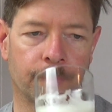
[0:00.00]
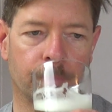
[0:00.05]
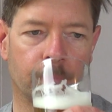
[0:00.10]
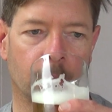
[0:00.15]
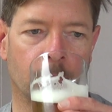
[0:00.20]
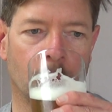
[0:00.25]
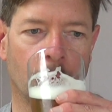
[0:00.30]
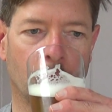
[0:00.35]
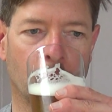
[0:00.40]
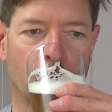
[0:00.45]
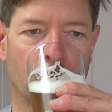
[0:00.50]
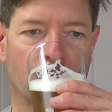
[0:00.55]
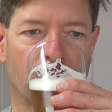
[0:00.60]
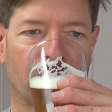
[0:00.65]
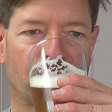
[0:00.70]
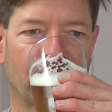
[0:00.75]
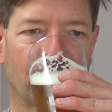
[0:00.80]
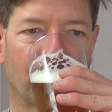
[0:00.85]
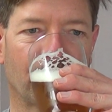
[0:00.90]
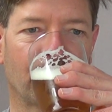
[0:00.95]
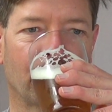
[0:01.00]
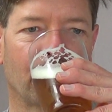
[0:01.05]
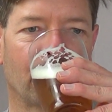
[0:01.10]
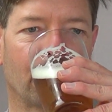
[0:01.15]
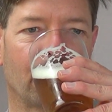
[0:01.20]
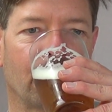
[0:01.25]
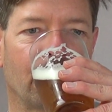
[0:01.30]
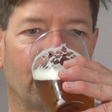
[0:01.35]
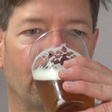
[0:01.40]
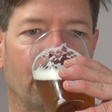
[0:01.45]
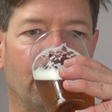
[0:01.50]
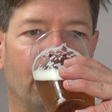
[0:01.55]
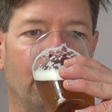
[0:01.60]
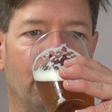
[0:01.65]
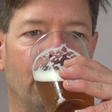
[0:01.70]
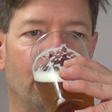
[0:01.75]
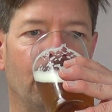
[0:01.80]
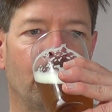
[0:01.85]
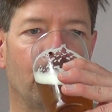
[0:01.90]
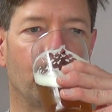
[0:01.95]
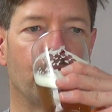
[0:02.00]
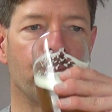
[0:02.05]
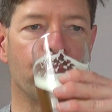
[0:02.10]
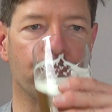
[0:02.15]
Nothing is said.